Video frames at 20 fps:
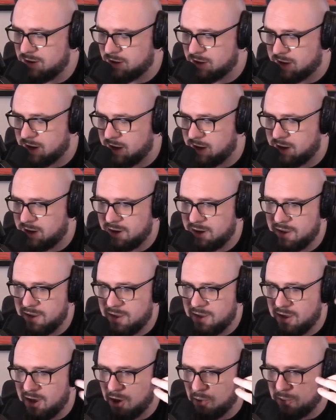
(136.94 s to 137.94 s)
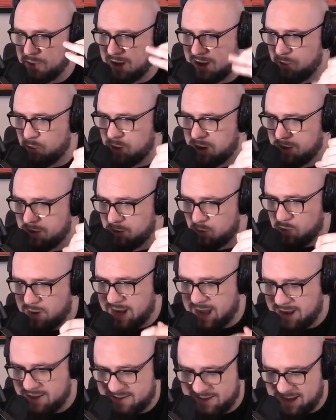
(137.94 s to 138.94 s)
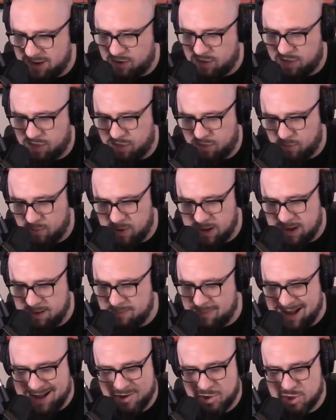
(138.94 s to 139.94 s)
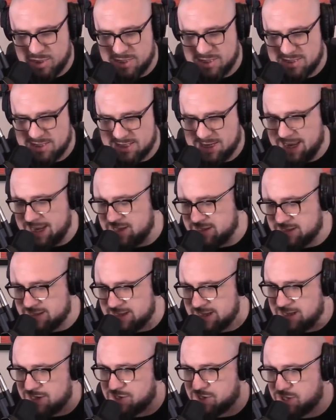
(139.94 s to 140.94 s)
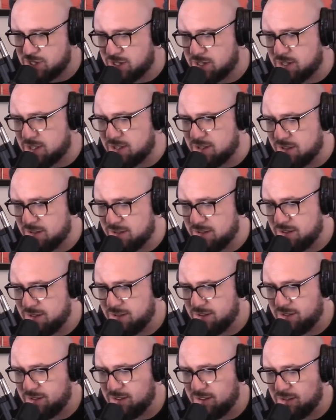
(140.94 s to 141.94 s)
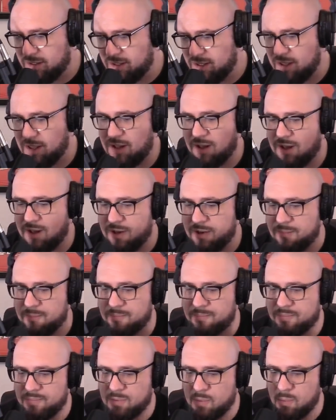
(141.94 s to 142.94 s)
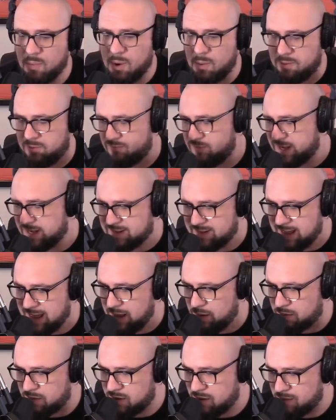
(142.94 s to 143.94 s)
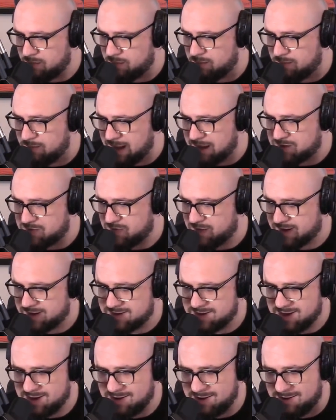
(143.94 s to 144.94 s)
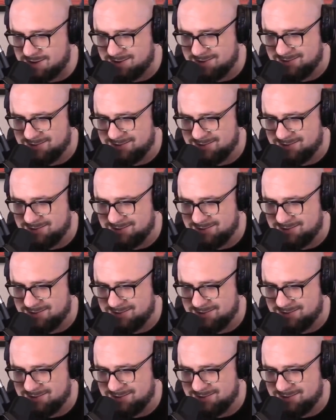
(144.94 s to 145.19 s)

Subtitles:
Okay, and we did three matches against each other, where we rigged the outcome, match fixing.